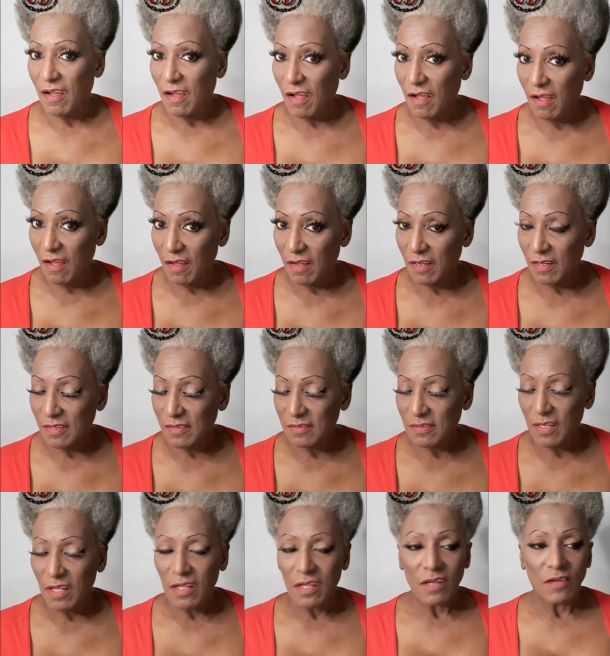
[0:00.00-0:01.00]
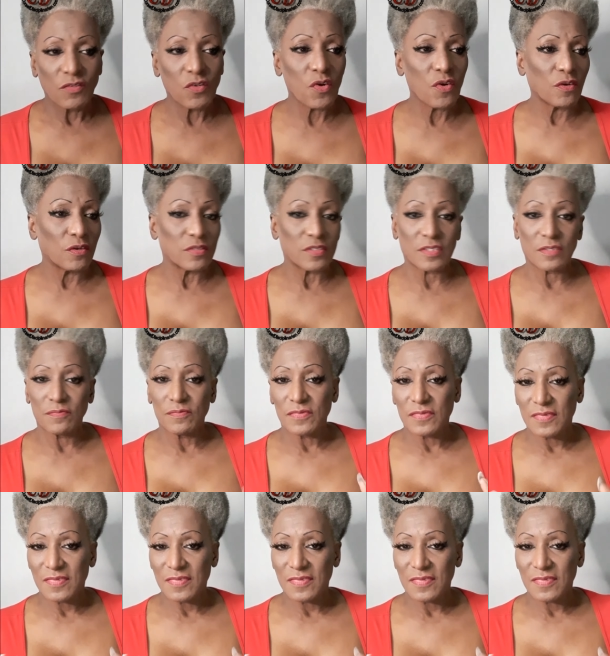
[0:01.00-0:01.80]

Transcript: of course,